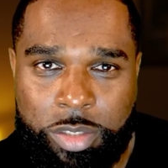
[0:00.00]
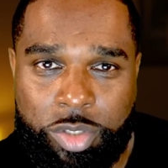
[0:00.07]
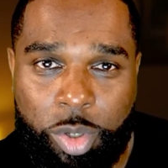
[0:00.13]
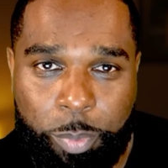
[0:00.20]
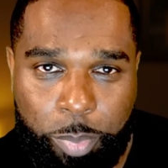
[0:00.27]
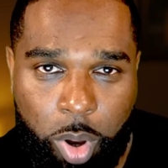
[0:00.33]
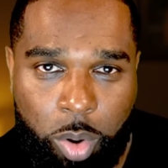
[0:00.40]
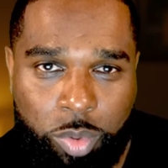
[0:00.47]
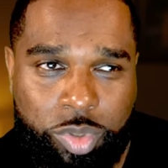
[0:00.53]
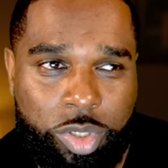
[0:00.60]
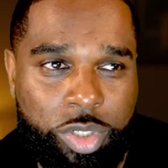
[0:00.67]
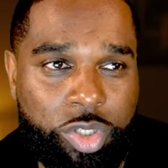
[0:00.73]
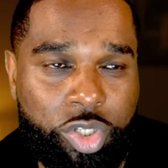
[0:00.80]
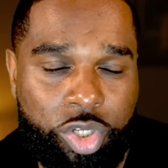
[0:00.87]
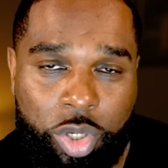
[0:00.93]
to pole to
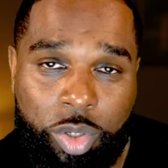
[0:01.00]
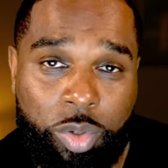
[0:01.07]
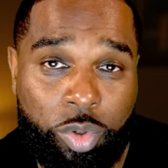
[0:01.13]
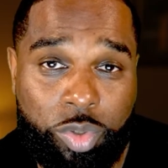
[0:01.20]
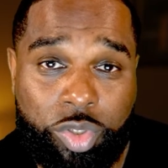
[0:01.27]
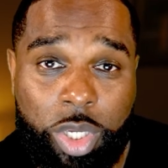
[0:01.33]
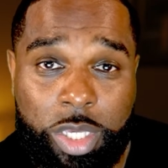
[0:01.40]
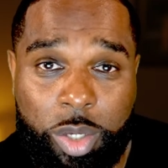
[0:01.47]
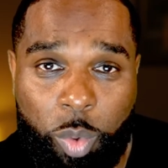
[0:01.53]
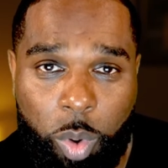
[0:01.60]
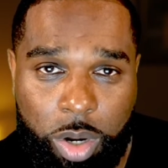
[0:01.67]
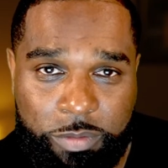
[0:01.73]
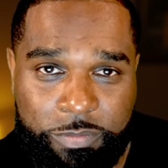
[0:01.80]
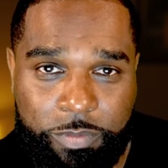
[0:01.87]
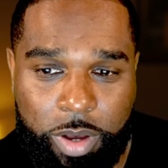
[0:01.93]
the tune, or to in
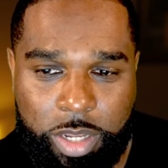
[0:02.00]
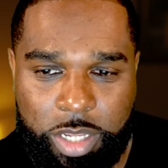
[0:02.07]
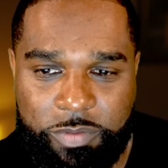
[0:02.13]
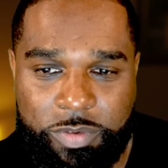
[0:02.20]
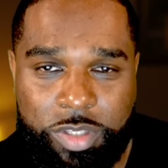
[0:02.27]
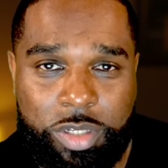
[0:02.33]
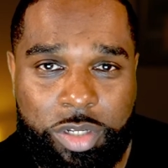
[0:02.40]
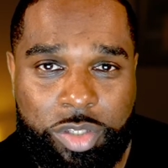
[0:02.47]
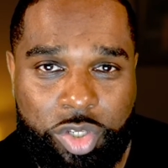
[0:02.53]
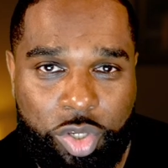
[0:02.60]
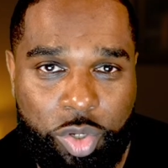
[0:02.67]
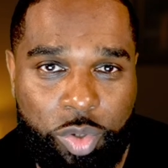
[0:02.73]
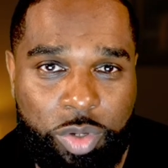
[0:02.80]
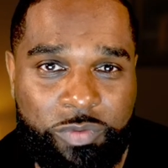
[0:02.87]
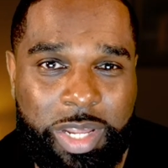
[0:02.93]
qualifying even to the
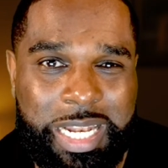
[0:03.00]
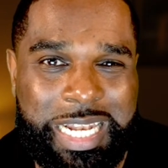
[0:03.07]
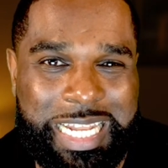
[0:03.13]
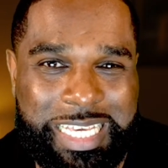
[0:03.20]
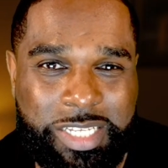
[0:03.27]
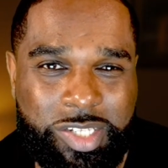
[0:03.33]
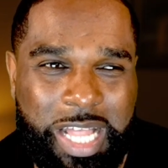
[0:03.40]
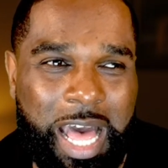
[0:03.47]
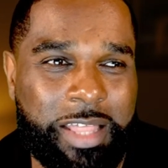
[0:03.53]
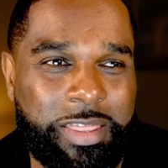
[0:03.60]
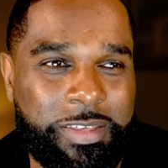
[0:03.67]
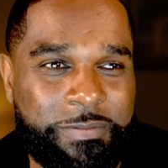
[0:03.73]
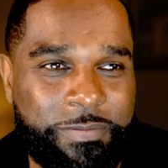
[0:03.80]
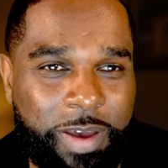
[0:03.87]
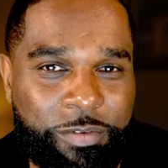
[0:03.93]
tune of at
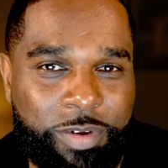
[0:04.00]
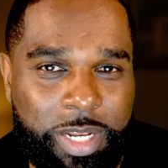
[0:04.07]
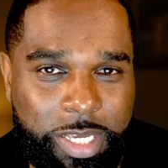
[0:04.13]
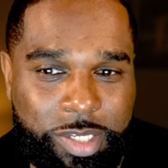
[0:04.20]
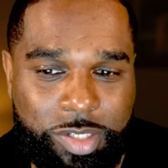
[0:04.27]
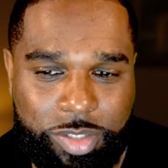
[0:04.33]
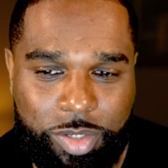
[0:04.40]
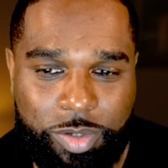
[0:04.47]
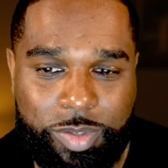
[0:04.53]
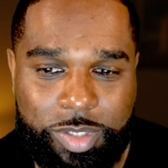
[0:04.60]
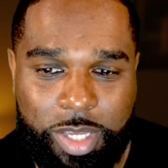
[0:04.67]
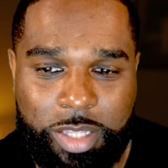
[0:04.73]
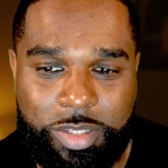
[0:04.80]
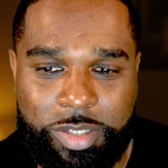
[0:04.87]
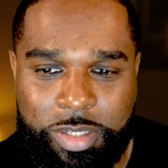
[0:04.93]
the very least
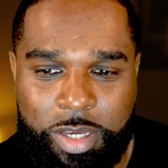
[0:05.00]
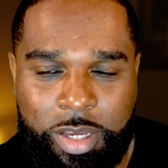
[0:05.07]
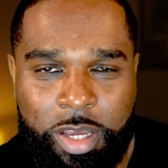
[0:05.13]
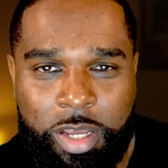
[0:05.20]
2/10.